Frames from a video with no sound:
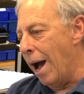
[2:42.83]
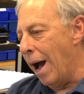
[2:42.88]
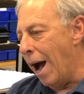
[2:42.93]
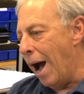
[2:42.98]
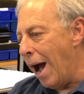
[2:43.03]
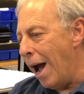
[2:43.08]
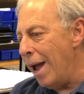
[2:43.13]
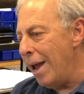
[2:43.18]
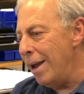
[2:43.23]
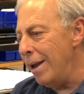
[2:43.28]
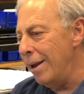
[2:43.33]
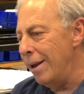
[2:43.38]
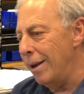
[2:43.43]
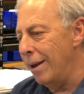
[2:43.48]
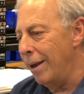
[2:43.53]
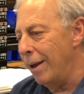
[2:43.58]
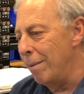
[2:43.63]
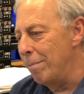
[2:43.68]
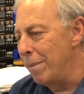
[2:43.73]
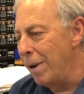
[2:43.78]
I
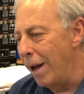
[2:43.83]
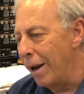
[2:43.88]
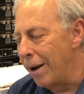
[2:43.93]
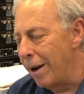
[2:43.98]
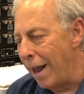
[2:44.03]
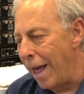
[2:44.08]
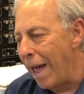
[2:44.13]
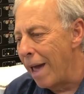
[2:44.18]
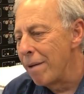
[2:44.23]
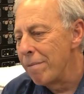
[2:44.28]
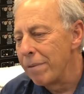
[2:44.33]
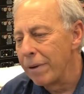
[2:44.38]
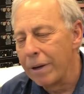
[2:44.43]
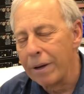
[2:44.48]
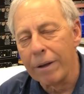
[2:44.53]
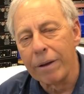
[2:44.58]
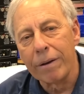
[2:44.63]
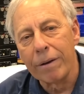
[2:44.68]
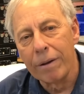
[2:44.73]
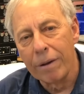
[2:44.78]
am not an
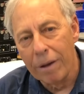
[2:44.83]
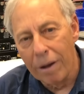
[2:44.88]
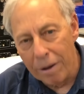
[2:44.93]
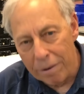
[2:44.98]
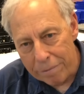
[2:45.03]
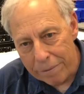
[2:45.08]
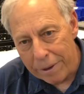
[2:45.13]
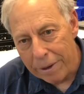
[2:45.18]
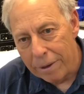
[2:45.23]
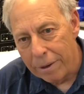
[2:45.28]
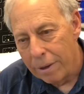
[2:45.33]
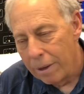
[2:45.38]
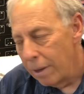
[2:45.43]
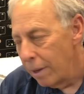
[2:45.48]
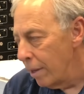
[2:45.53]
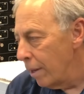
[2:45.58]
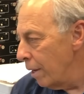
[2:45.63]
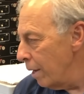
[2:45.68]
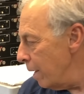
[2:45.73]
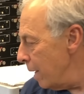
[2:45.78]
advocate of it.
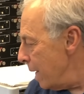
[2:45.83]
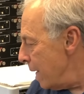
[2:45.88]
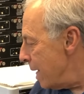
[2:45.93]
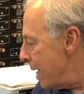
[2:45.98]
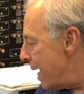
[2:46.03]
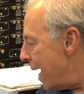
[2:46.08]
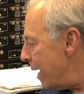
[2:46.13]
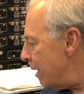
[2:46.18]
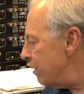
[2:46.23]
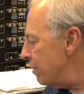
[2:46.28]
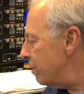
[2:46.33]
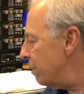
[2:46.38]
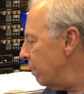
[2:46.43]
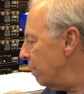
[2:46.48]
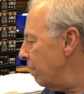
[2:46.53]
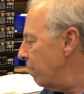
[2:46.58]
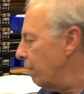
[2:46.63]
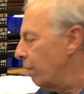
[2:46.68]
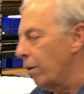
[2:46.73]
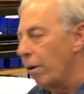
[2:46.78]
Yes,
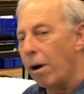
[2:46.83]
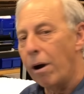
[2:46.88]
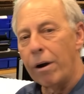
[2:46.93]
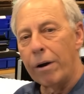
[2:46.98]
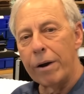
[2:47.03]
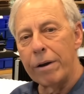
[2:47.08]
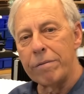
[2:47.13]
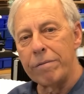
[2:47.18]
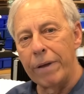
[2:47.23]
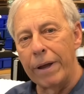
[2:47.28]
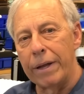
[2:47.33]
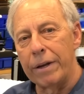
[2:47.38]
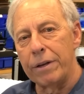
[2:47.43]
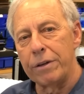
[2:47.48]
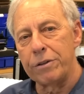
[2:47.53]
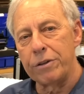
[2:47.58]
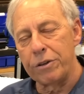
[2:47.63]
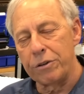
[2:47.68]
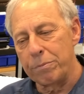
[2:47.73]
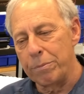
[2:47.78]
there are
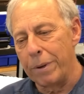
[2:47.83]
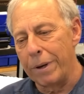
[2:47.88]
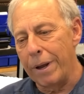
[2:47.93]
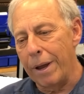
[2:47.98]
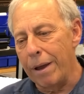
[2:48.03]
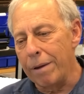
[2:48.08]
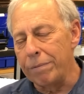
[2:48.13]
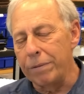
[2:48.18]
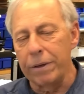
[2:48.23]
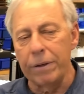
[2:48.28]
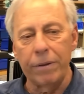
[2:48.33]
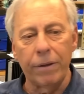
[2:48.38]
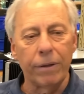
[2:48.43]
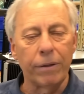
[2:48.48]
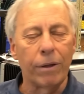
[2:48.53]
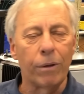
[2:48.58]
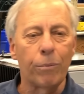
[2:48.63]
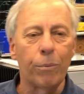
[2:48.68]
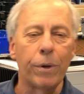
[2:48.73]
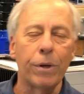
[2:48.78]
advantages, but everything
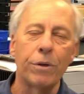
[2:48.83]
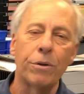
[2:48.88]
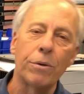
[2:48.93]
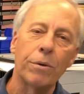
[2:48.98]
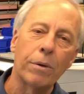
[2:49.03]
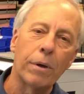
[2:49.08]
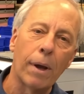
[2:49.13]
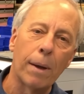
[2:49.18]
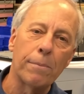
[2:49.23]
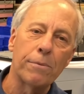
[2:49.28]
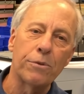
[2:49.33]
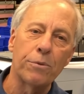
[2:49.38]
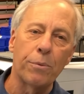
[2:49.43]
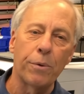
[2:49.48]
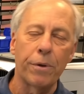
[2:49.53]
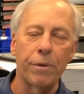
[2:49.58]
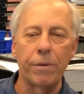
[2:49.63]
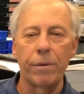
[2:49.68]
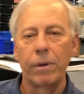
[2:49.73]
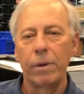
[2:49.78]
that we do comes
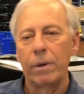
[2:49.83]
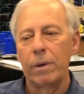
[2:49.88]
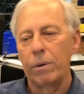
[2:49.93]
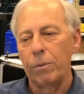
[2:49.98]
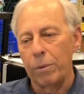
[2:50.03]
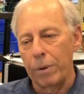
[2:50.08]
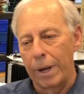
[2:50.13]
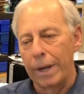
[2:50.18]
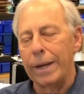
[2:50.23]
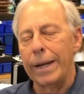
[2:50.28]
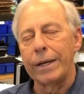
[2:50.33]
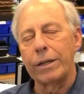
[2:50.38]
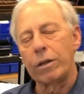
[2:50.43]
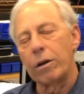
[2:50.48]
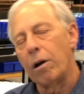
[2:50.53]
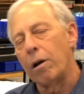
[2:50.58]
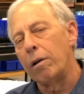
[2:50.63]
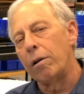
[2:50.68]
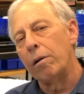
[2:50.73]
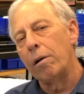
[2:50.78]
with what I like to
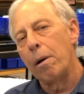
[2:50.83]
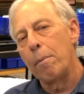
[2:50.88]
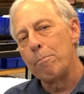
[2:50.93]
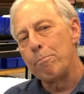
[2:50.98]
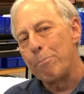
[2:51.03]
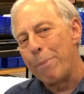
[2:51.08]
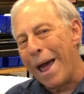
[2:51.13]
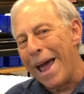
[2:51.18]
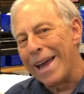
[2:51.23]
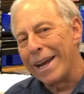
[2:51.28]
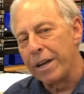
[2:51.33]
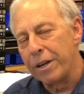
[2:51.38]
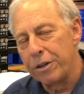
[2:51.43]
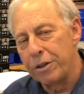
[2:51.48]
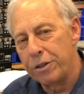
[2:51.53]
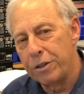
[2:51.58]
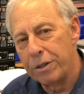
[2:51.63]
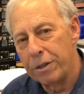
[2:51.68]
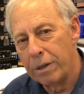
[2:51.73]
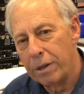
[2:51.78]
call
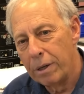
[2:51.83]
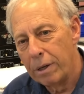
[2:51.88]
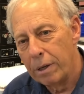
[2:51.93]
baggage.